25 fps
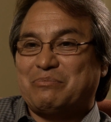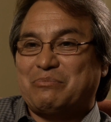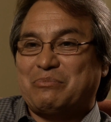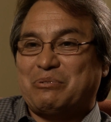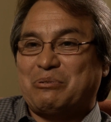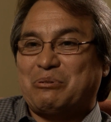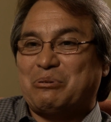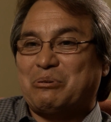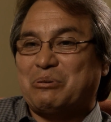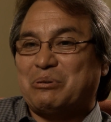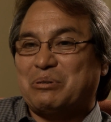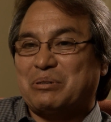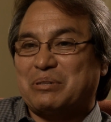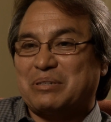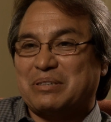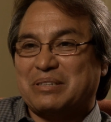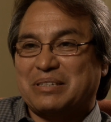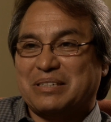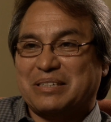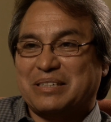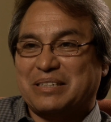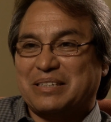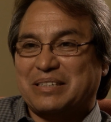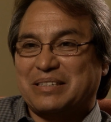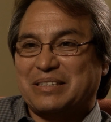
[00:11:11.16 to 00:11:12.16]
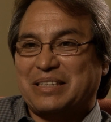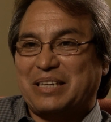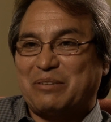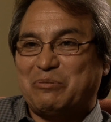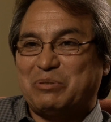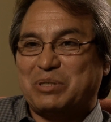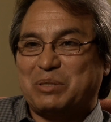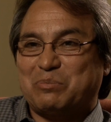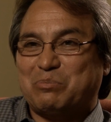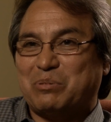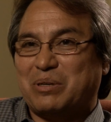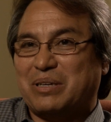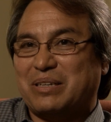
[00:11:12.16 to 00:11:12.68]
or they
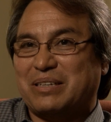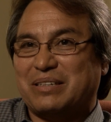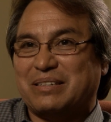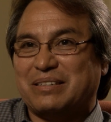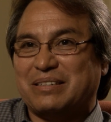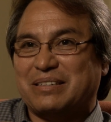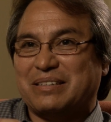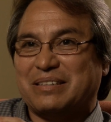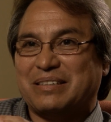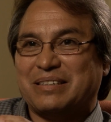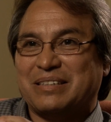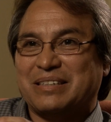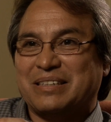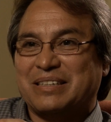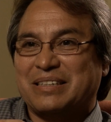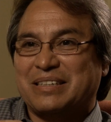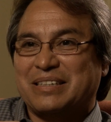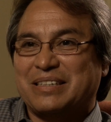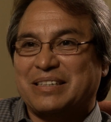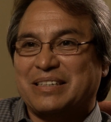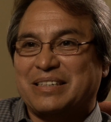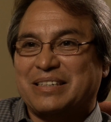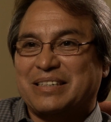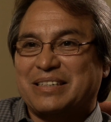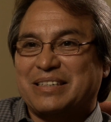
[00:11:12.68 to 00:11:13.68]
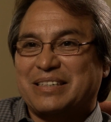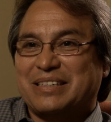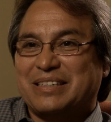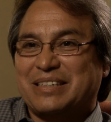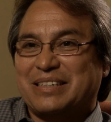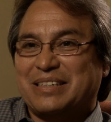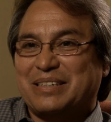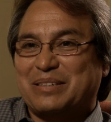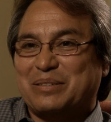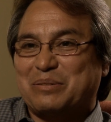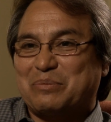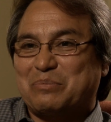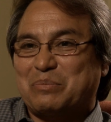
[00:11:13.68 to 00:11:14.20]
respond
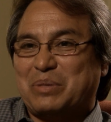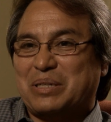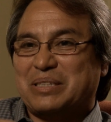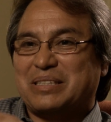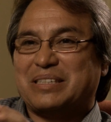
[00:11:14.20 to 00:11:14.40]
by